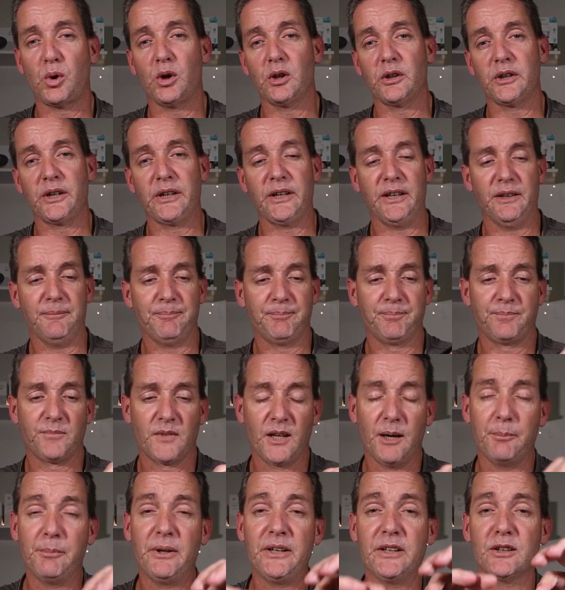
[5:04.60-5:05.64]
quality,
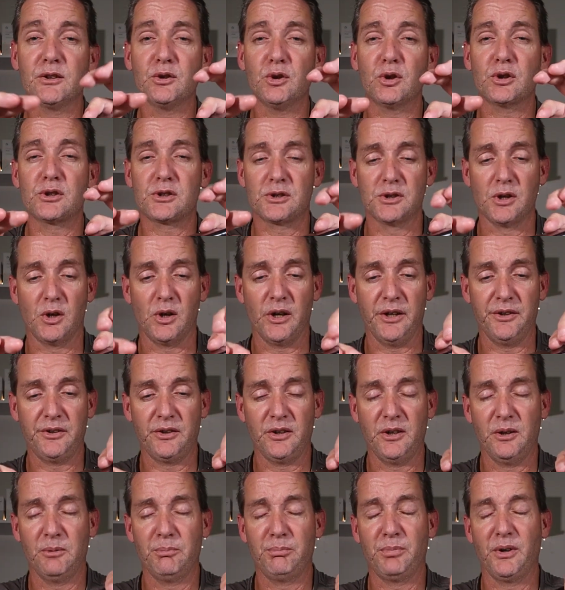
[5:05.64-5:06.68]
I mean, it looks
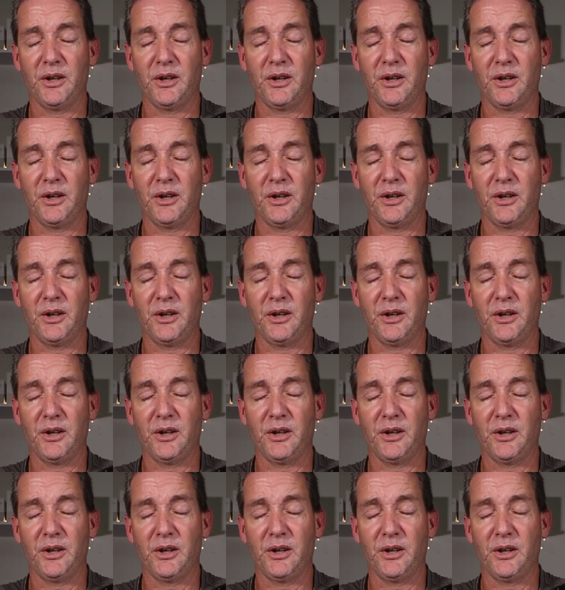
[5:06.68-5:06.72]
nice,